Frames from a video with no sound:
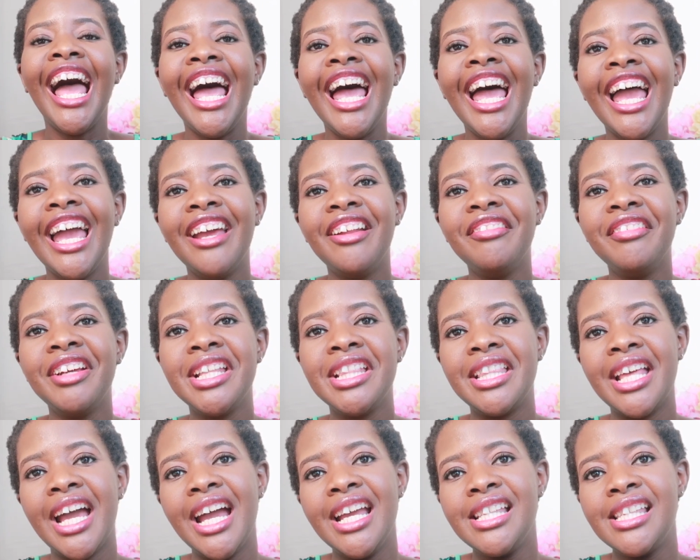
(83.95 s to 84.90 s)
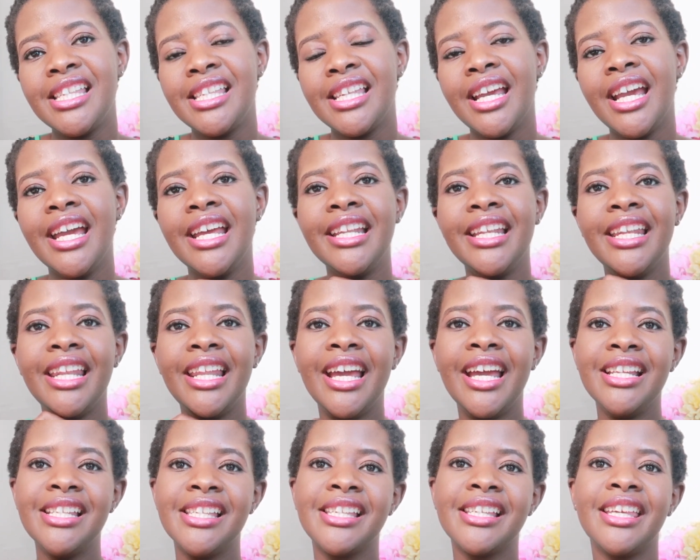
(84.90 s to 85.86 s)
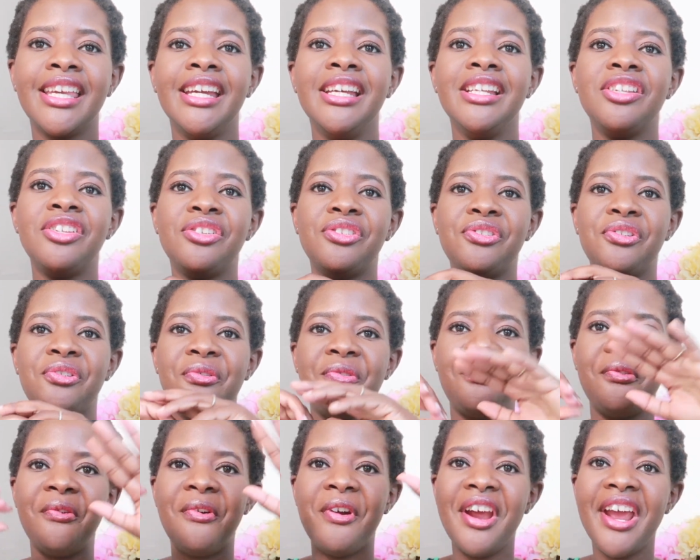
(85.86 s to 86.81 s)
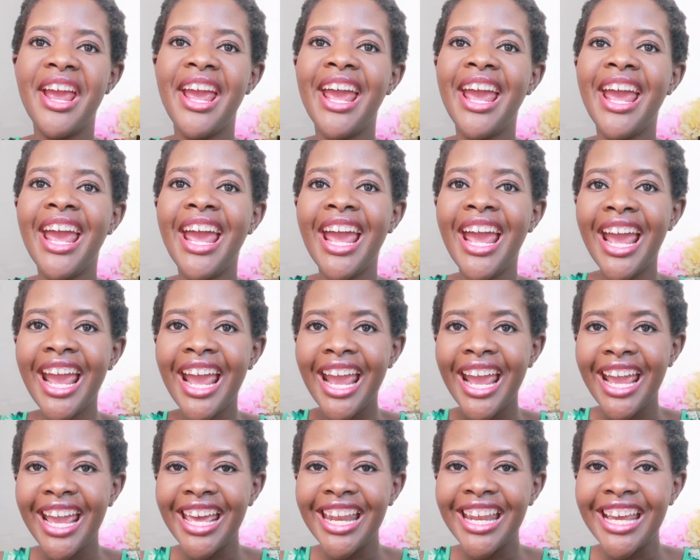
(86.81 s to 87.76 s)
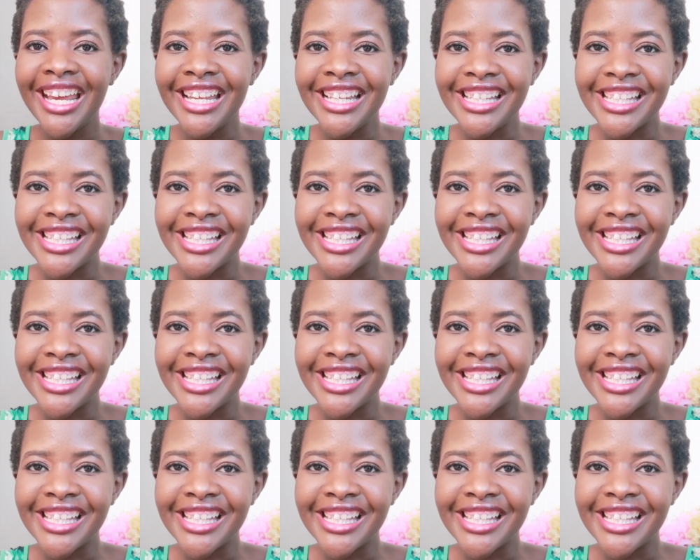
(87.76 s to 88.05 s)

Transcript: And with that said, let's get straight